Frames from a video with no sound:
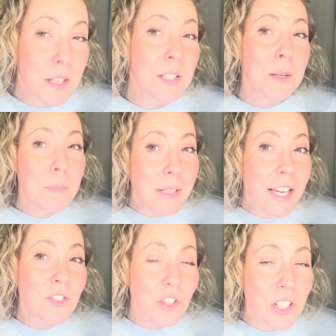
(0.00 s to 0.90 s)
The
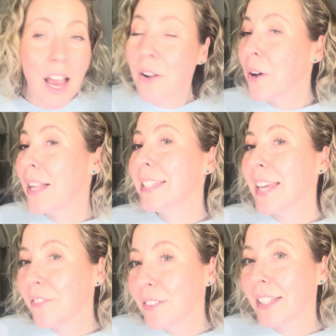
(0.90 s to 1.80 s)
blush,
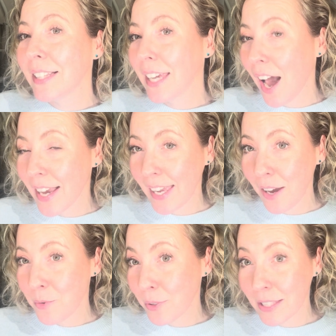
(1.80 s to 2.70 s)
definitely, I
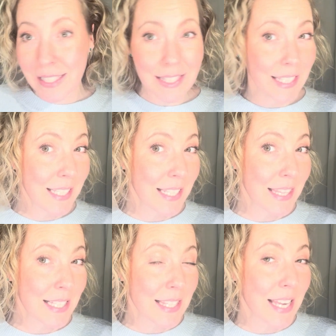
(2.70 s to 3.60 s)
can't really see it in
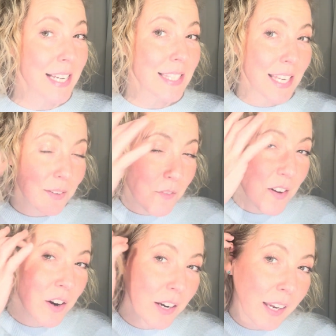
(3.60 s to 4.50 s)
these lights, like
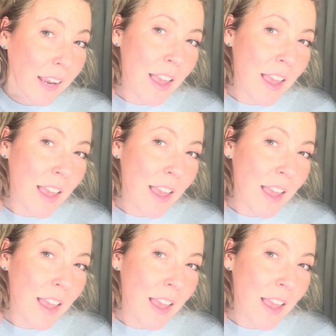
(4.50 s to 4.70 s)
very,